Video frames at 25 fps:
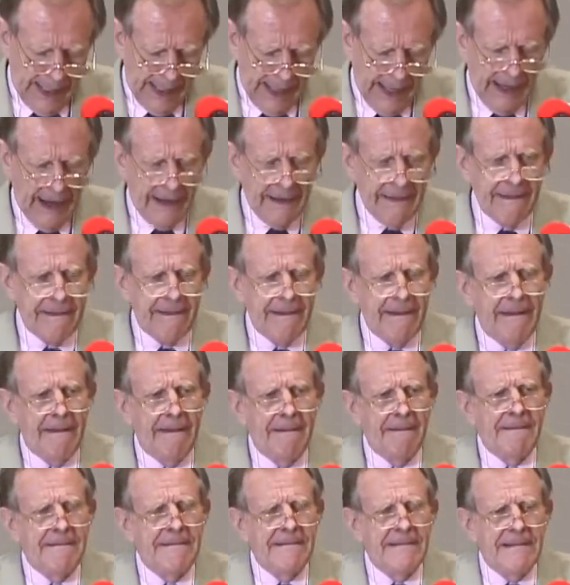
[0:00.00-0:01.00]
And
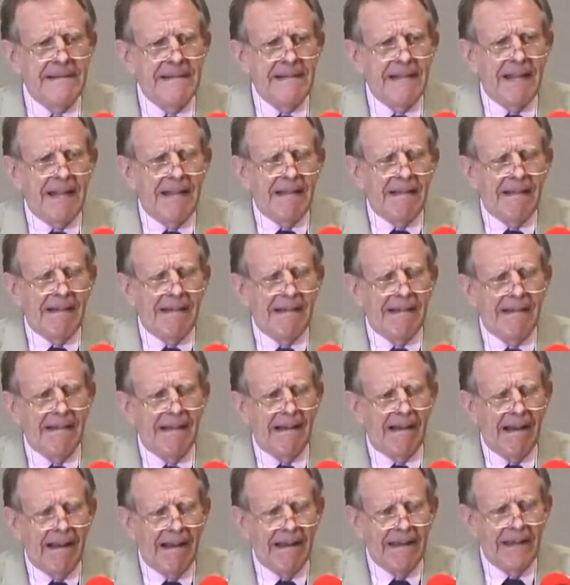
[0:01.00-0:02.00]
uh,
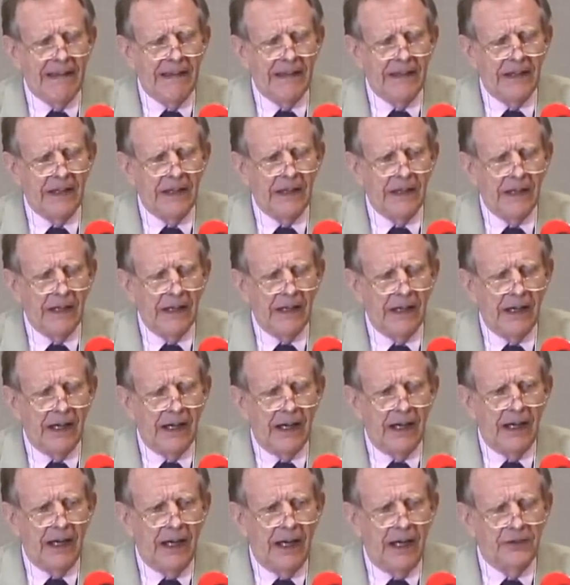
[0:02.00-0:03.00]
I,
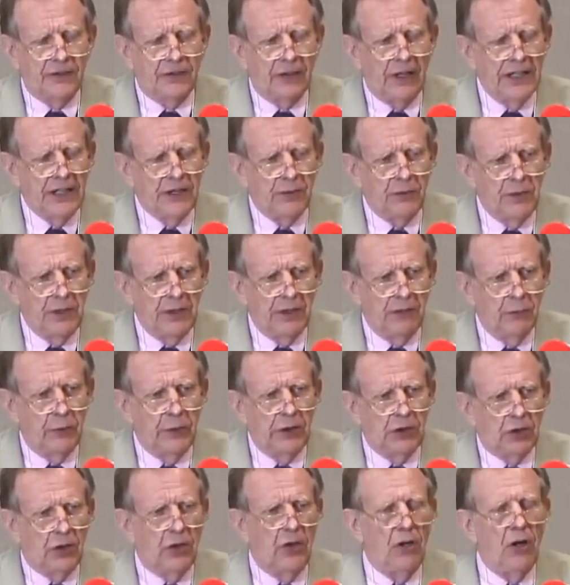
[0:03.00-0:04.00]
I tried to re
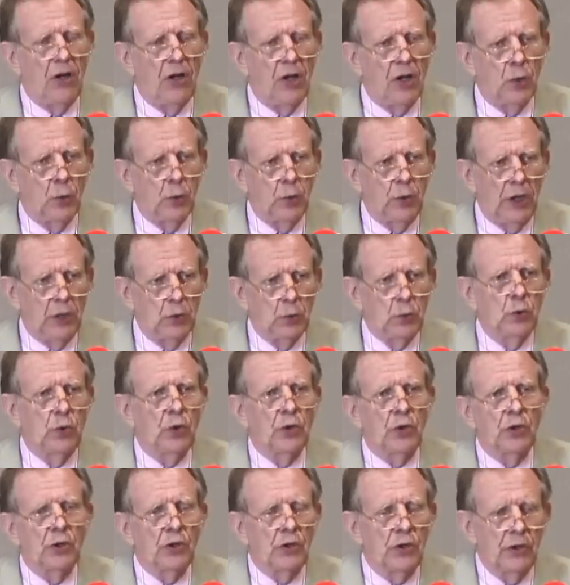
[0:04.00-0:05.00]
recall what
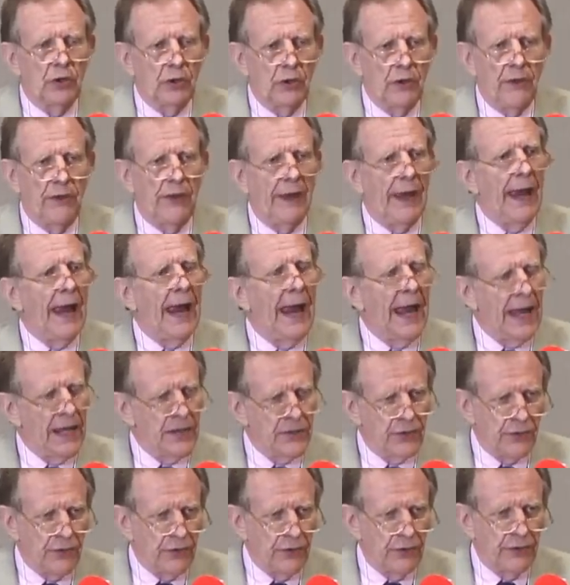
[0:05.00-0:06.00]
were the
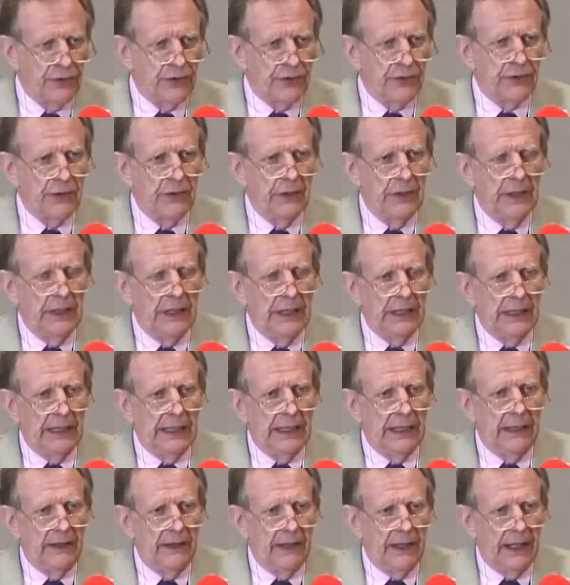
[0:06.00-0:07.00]
hazards
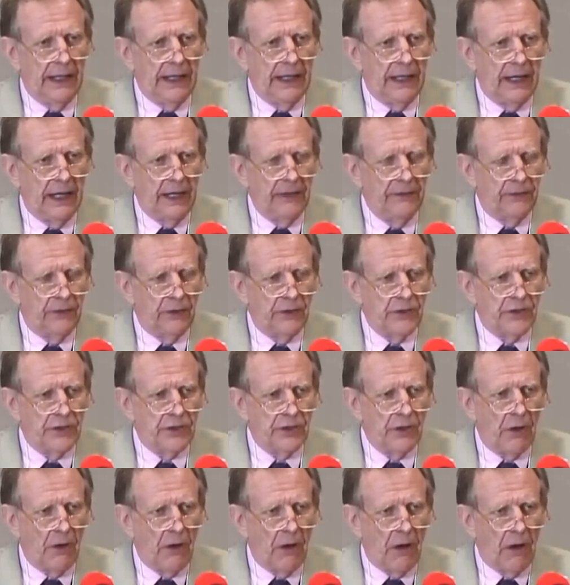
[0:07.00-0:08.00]
that I
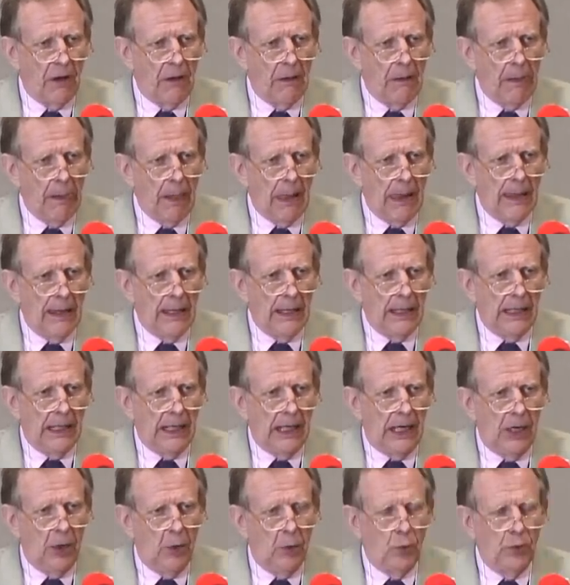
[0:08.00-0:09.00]
foresaw,
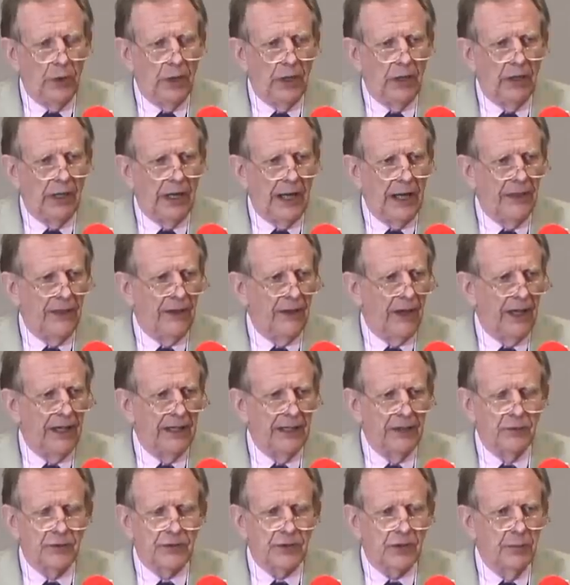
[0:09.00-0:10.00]
uh, where I
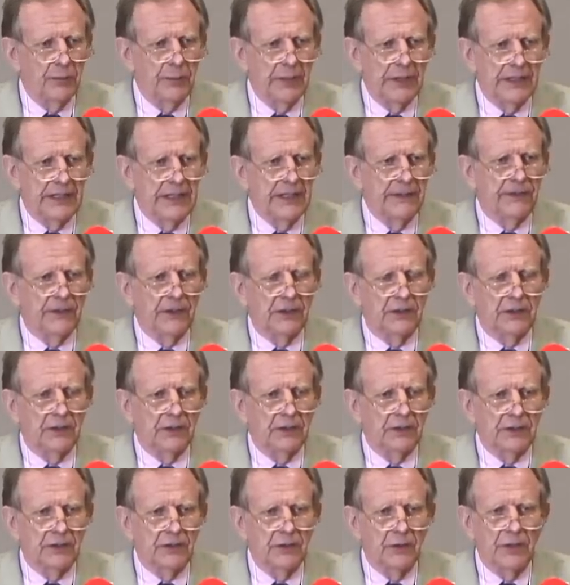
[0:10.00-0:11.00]
thought it was going to be
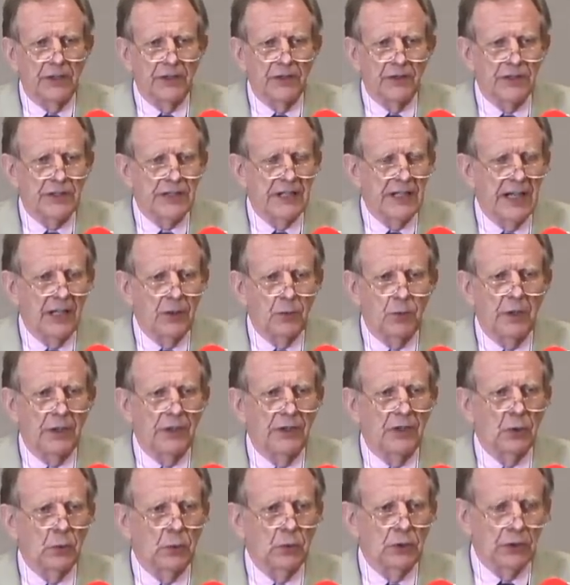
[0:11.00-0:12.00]
difficult to understand what
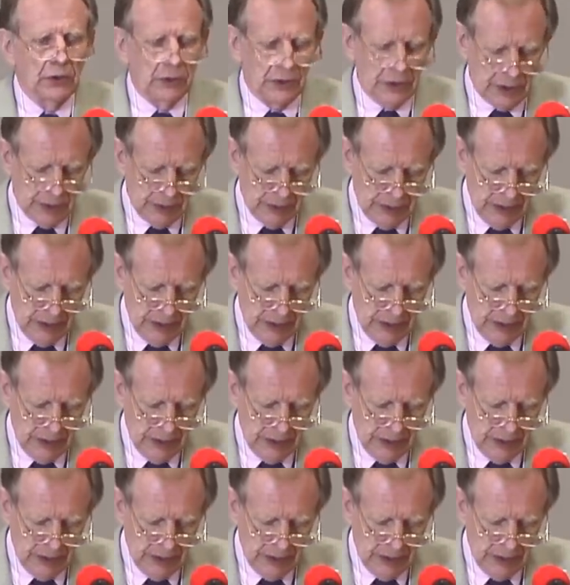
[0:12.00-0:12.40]
in the world